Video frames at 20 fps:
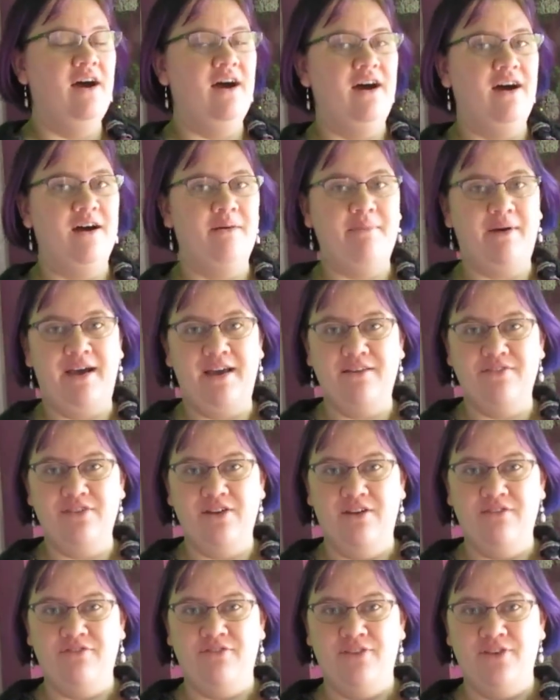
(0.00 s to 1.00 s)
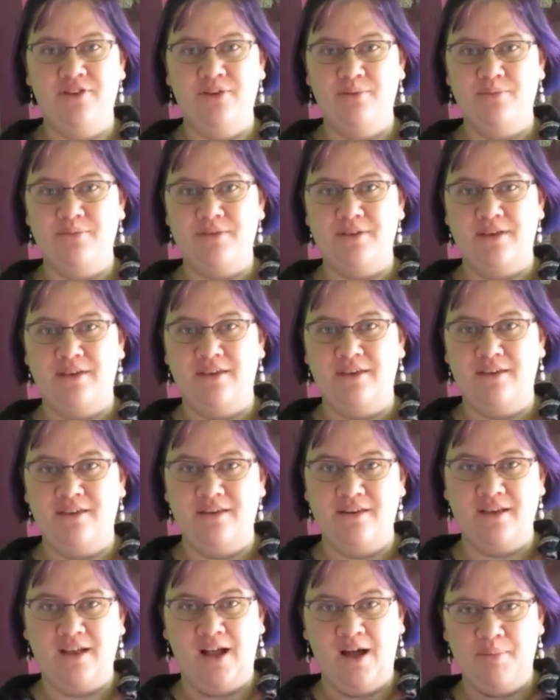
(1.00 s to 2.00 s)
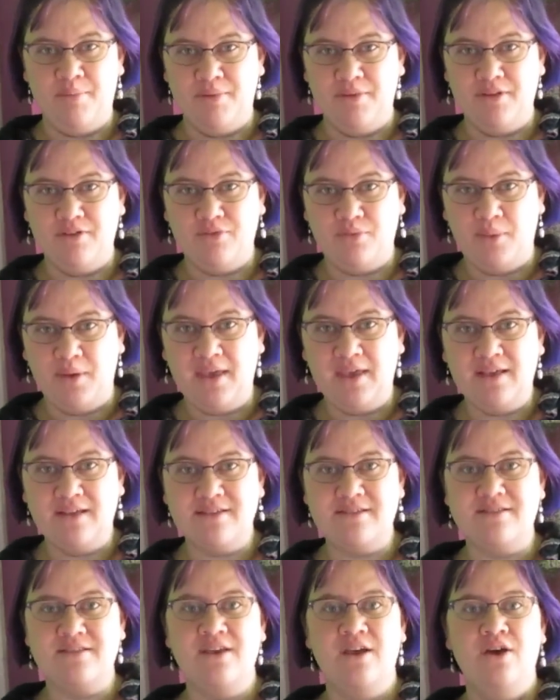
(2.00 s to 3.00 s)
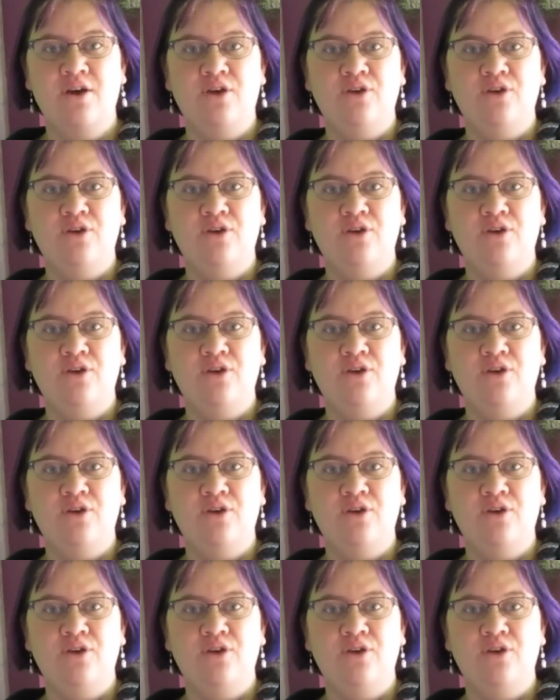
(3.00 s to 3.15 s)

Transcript: Um, I have not filmed in a couple of weeks,